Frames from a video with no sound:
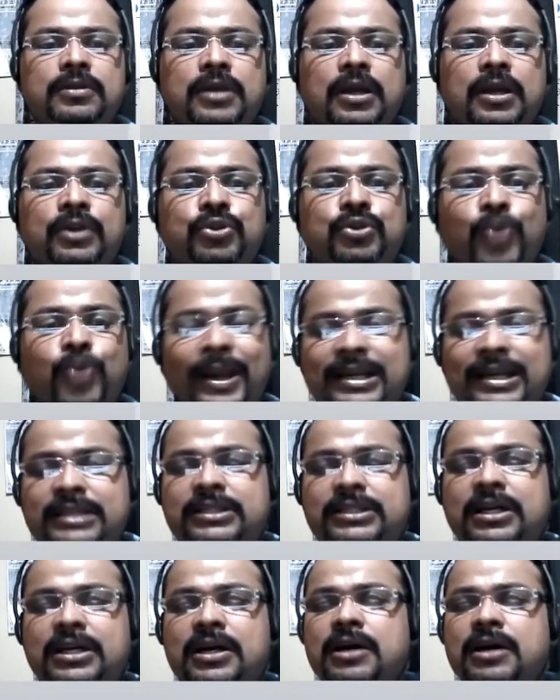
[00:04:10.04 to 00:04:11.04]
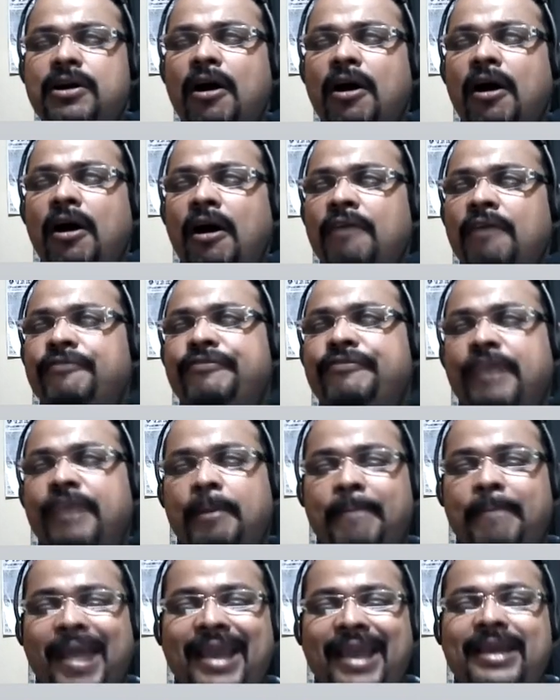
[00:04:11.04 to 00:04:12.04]
on 23rd of
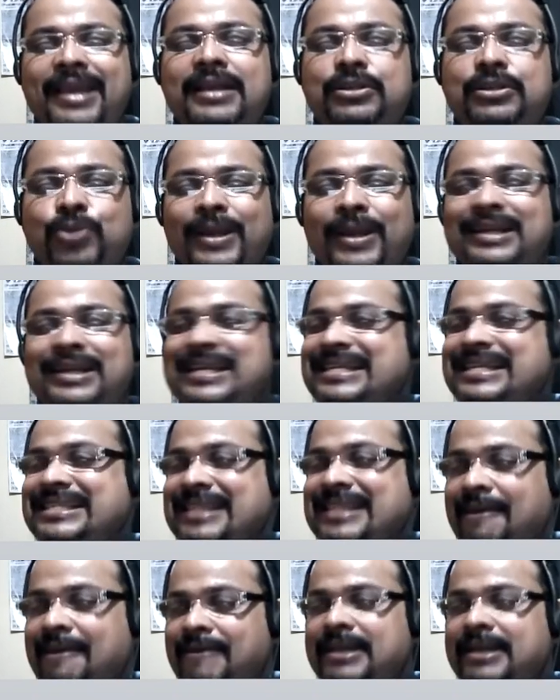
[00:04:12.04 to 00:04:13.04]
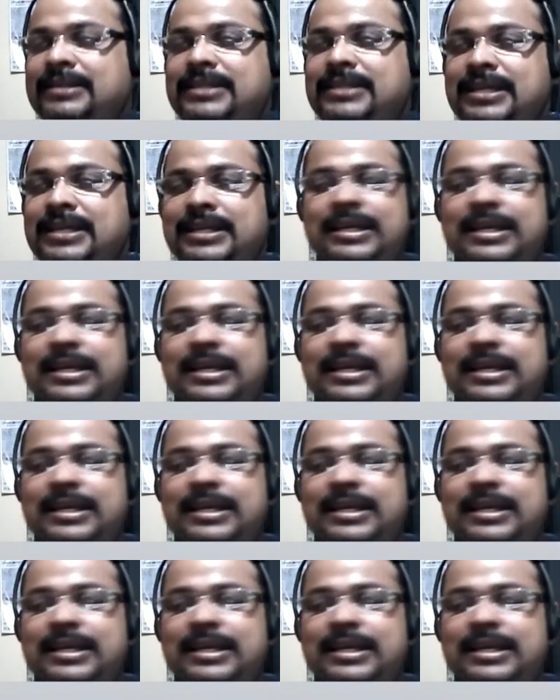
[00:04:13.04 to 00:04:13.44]
May 2017,